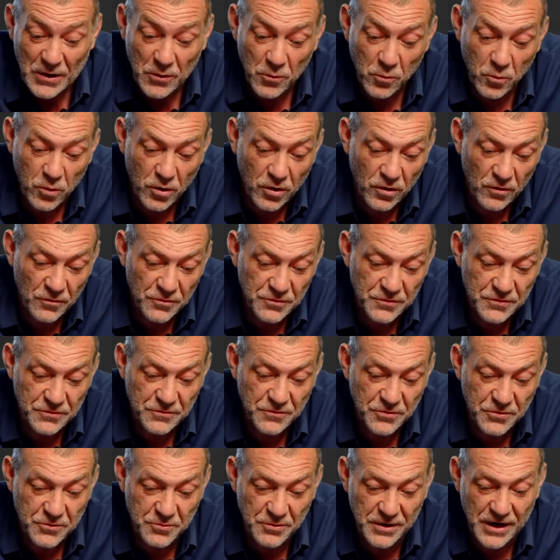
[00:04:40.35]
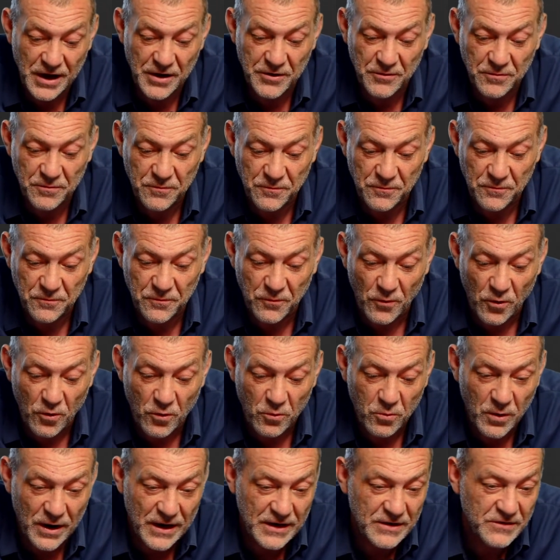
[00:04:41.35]
Wolves 3 out of 4
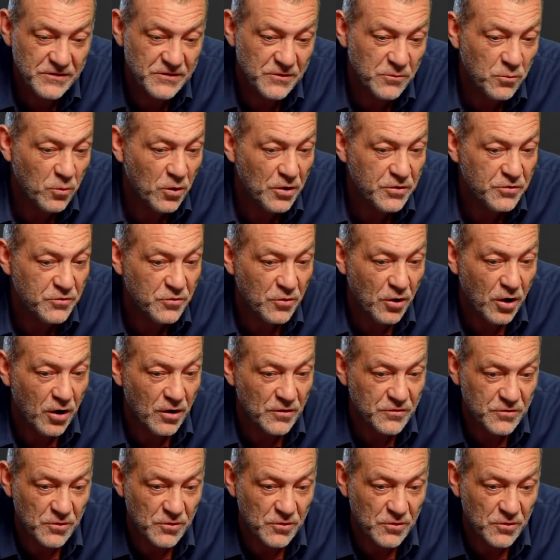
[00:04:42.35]
wins and 1 draw.